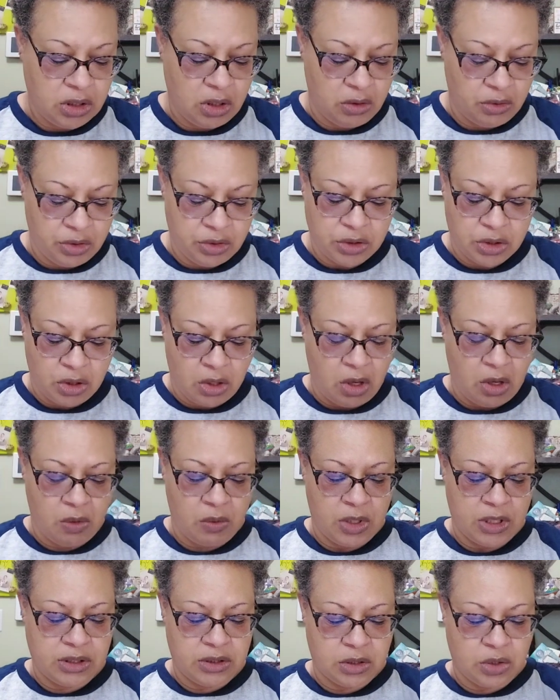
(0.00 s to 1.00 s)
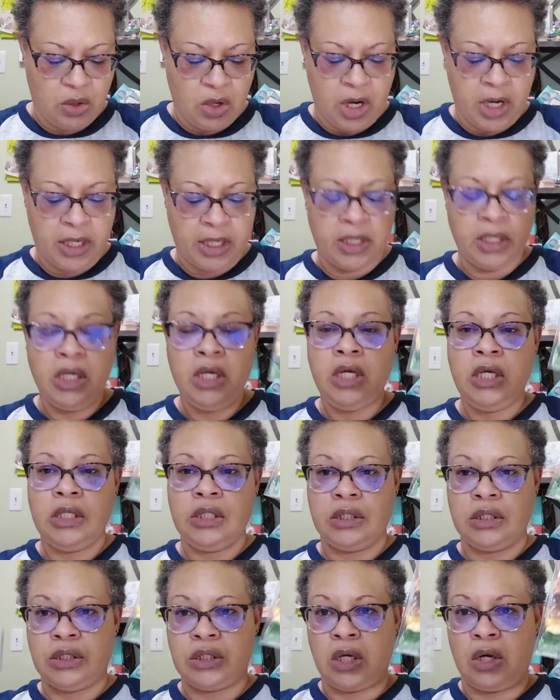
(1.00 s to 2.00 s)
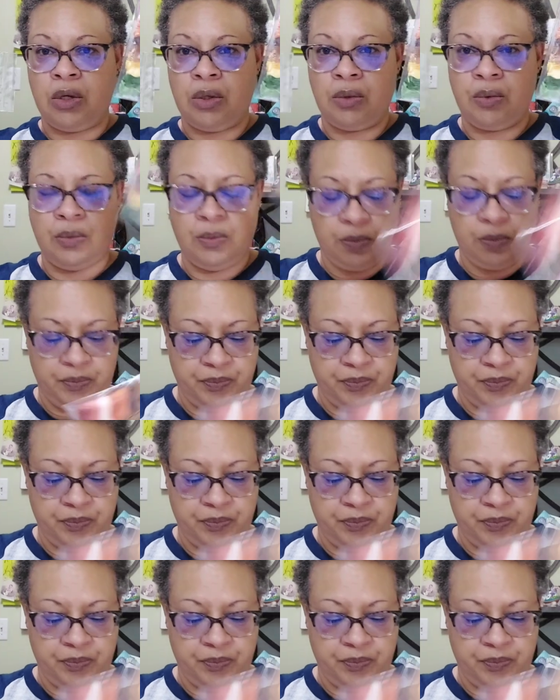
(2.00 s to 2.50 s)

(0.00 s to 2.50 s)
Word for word: holders are always great. So